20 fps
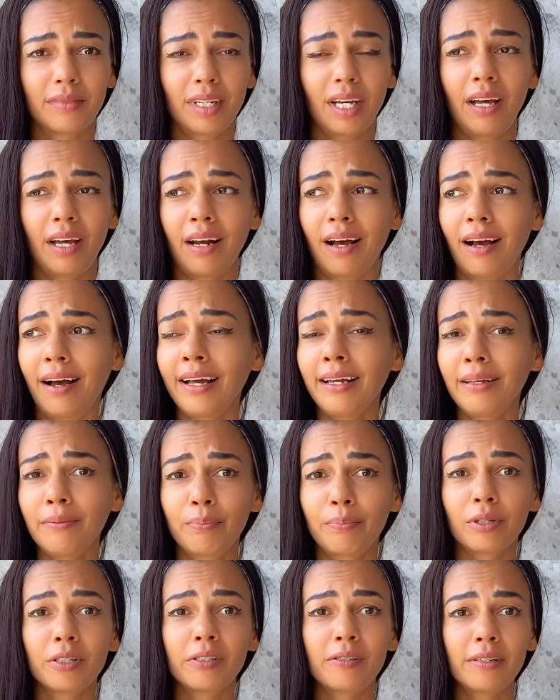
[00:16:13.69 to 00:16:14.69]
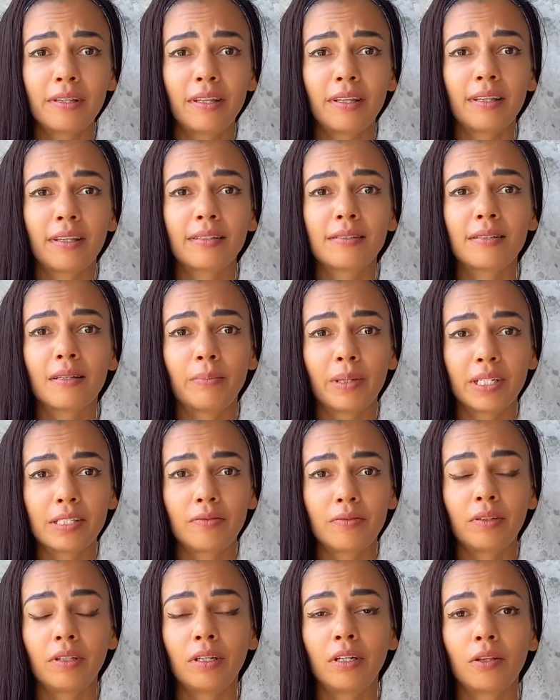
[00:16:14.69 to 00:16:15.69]
And I personally think that's the best
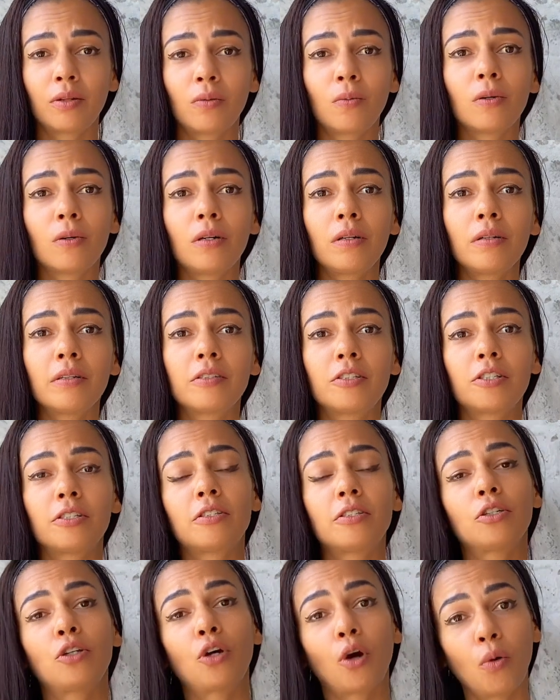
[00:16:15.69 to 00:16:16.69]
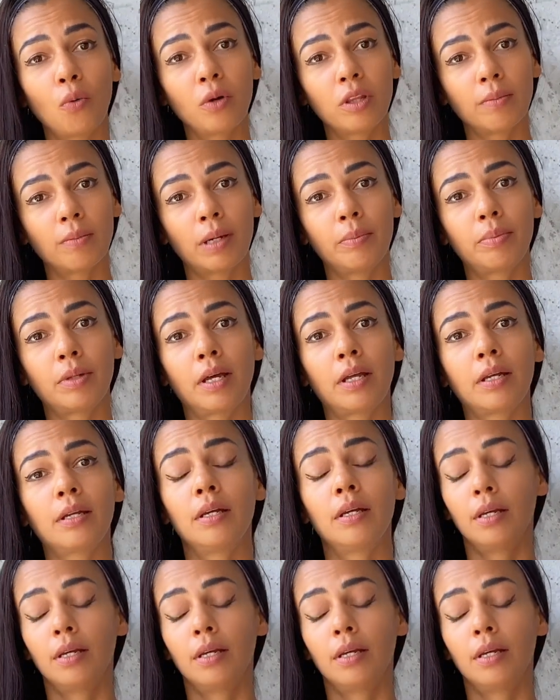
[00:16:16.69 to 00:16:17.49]
feeling in the world, is just to go with my blood,